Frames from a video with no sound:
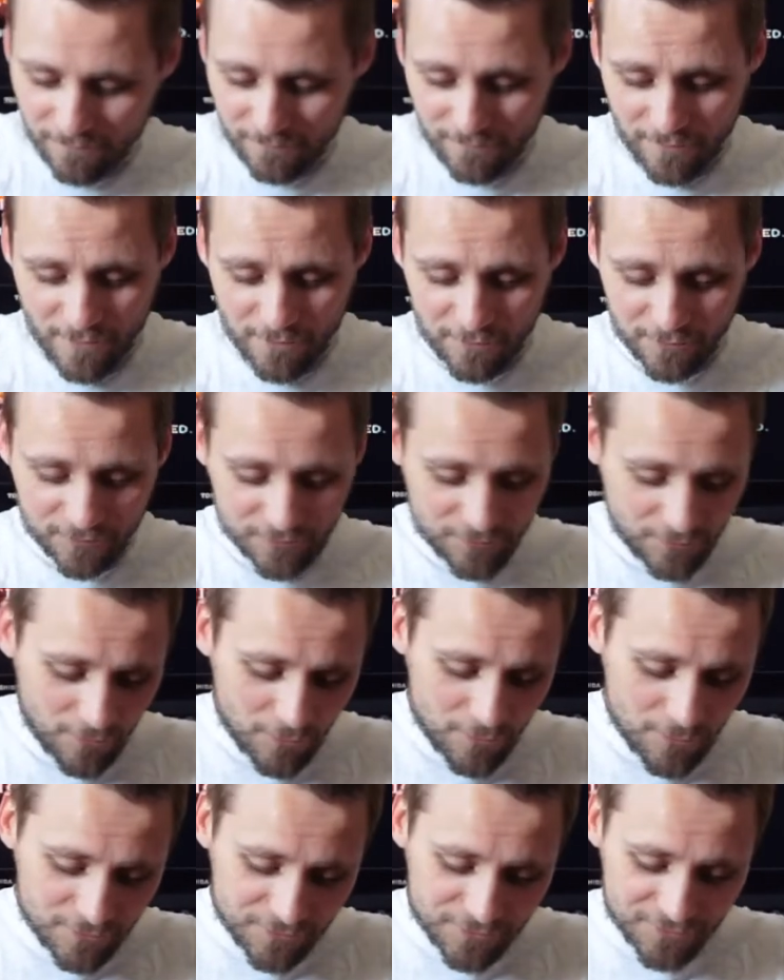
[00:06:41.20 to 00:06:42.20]
There is
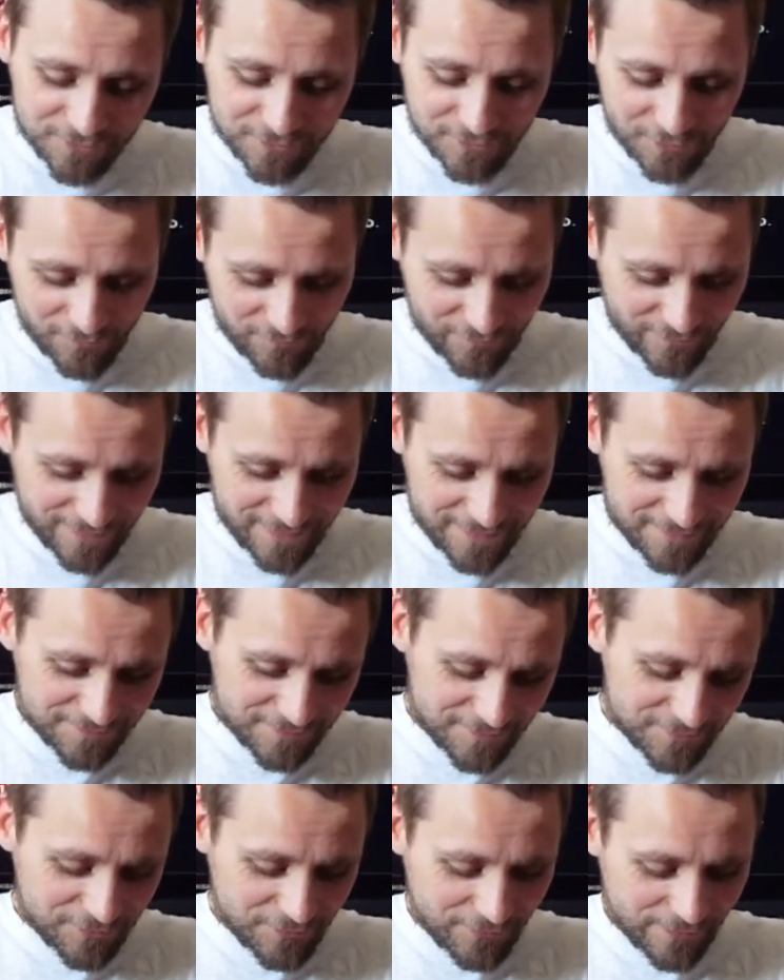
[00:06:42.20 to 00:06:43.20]
loads of stuff in here.
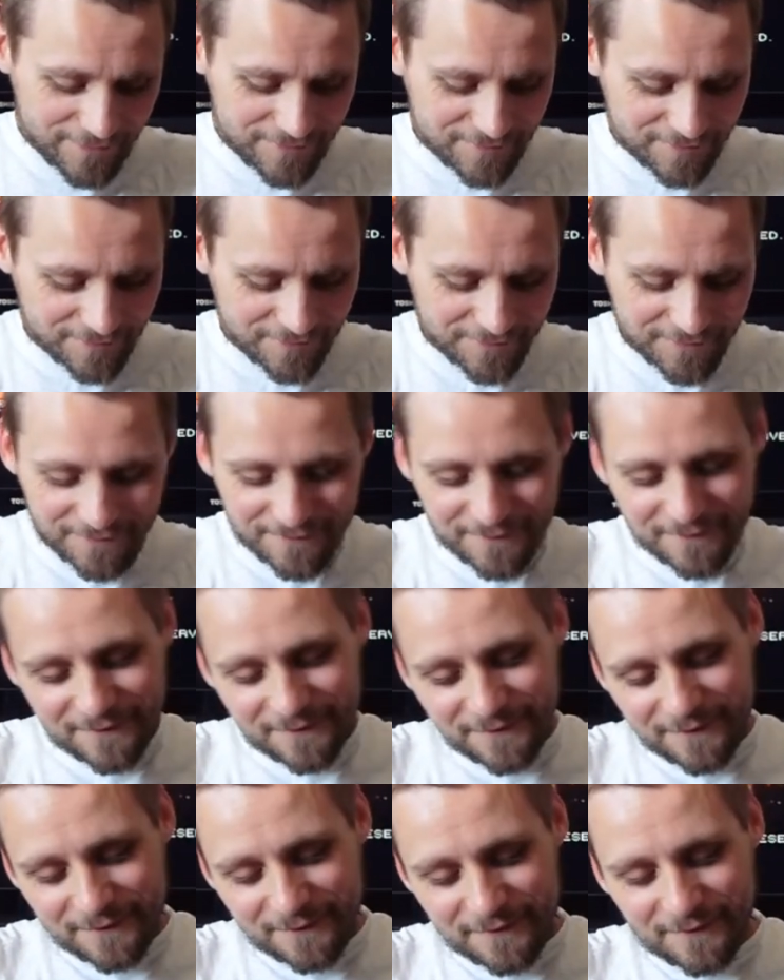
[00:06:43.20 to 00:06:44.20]
This is crazy.
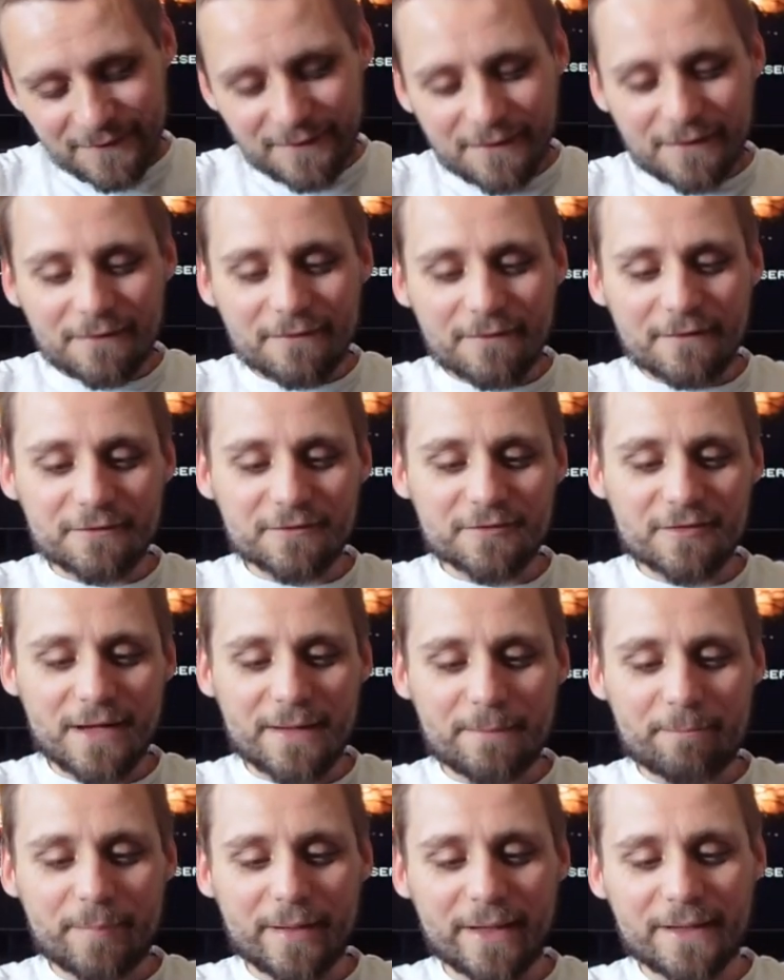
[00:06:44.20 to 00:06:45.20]
There is
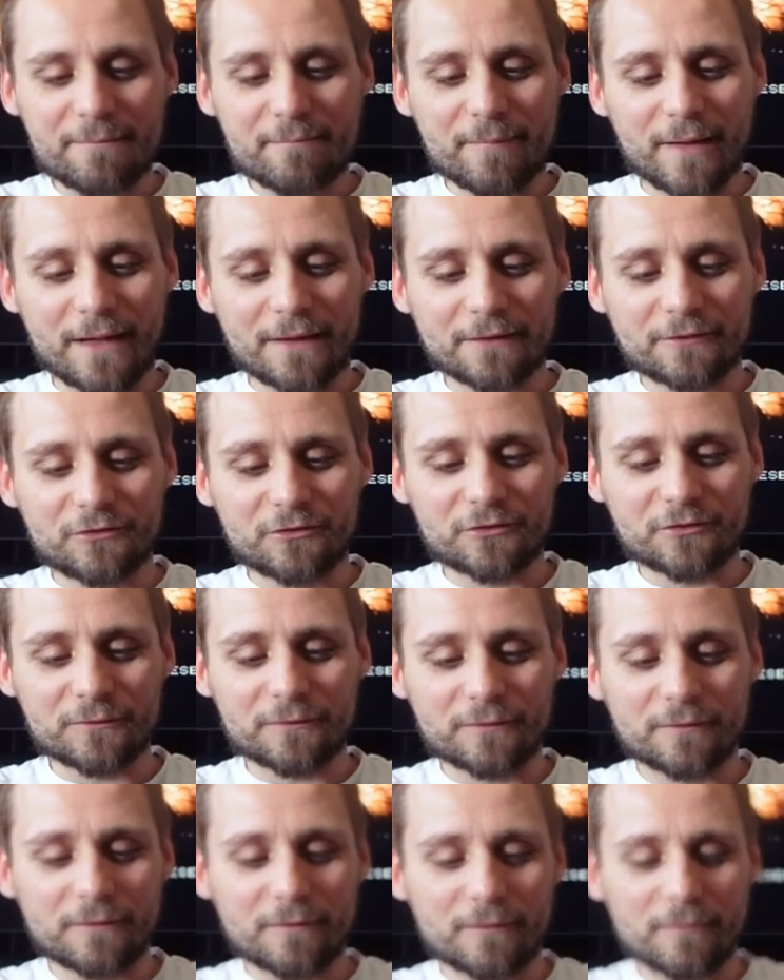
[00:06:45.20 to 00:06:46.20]
a pin badge
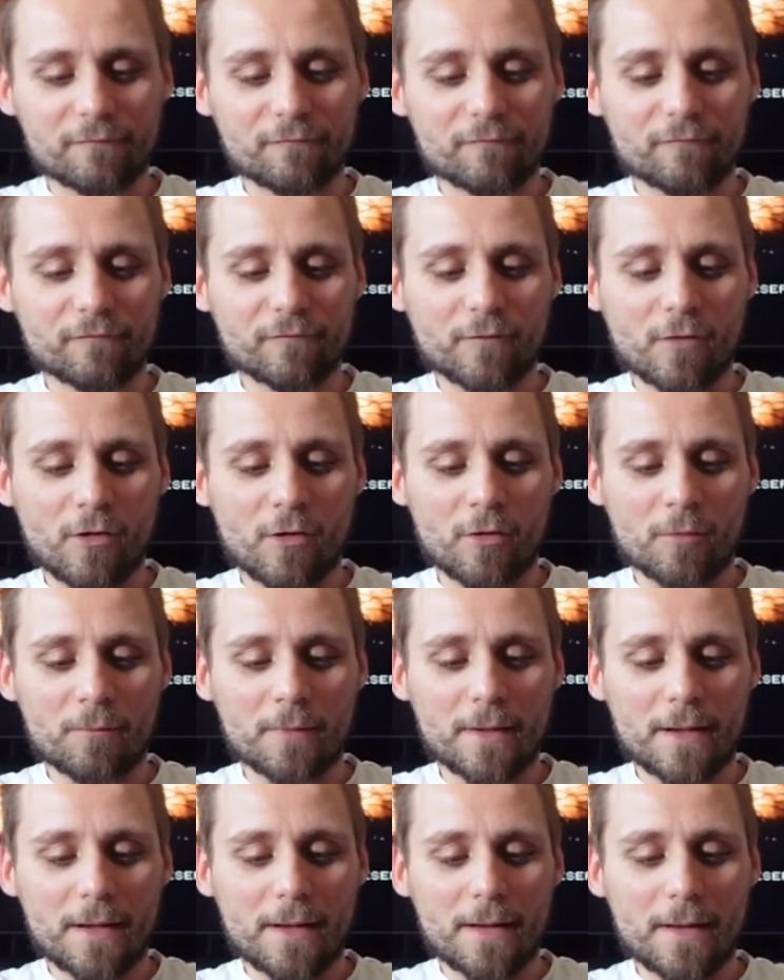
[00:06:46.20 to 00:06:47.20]
from,
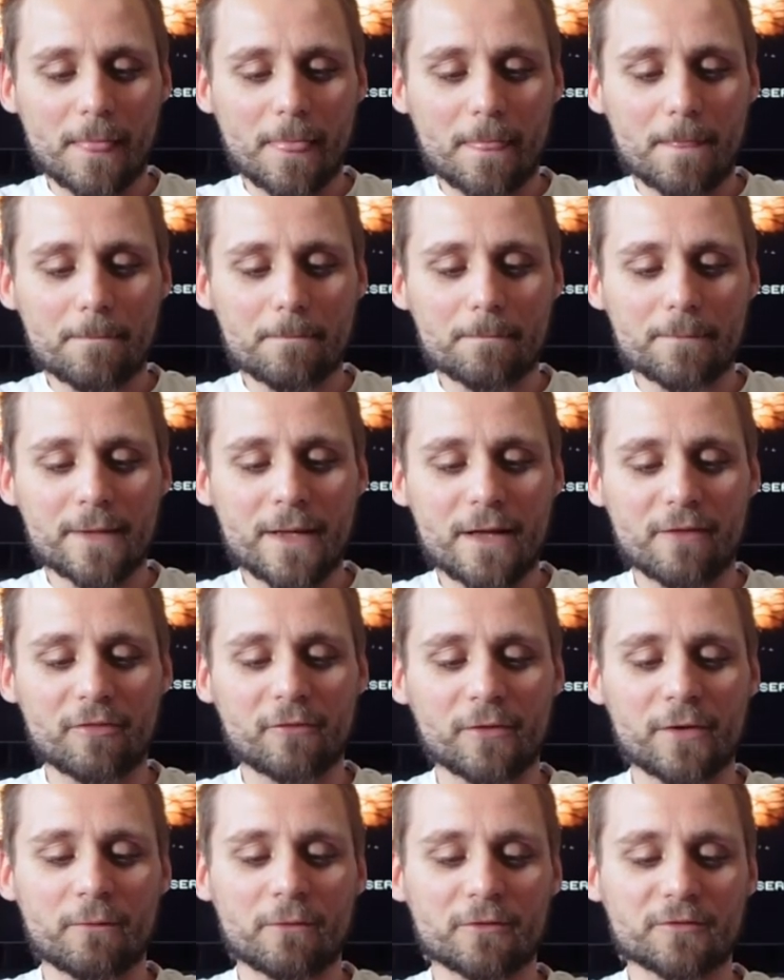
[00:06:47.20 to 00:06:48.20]
yeah, I
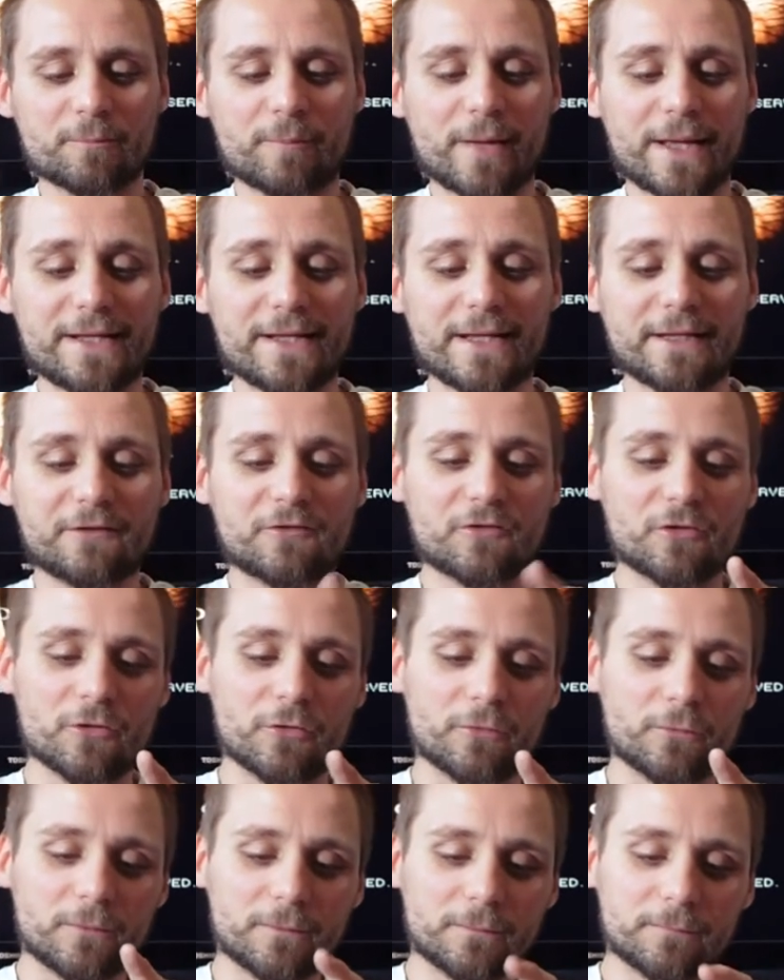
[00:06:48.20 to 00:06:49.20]
thought it was Payday 2.
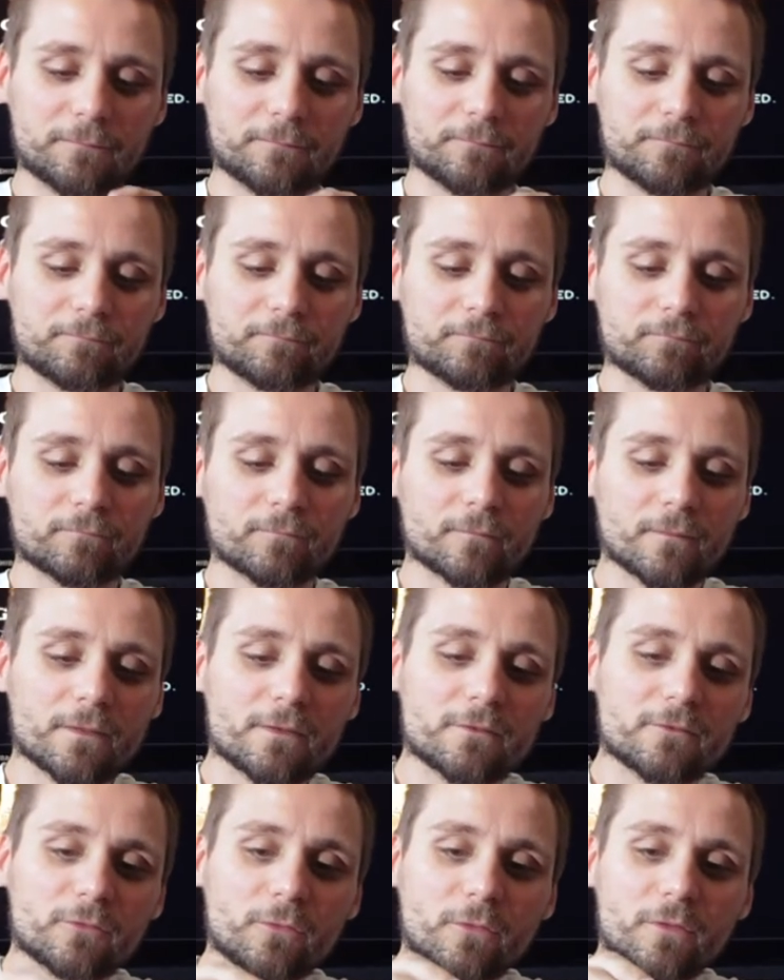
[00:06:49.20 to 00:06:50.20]

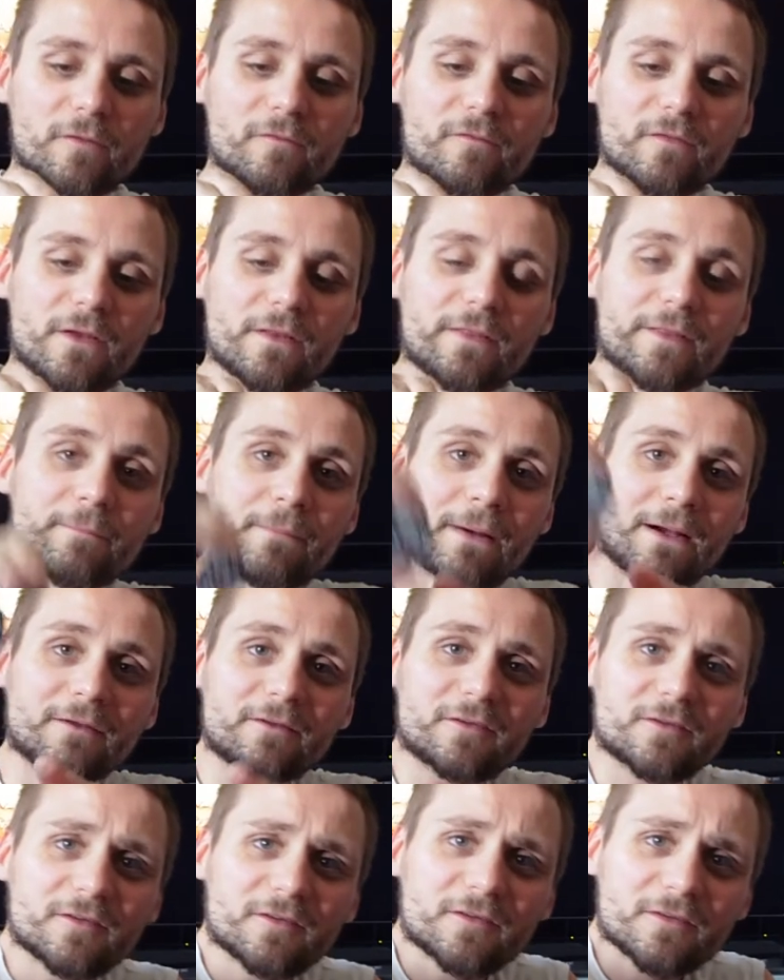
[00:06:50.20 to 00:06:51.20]
It's one of the
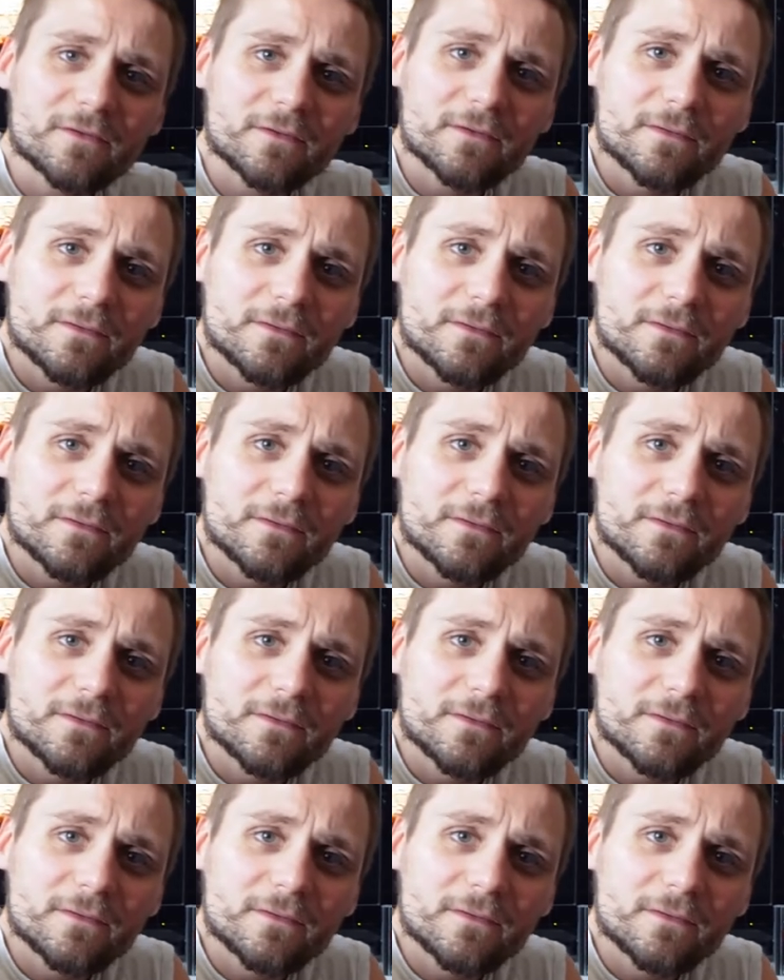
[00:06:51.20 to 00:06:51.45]
masks.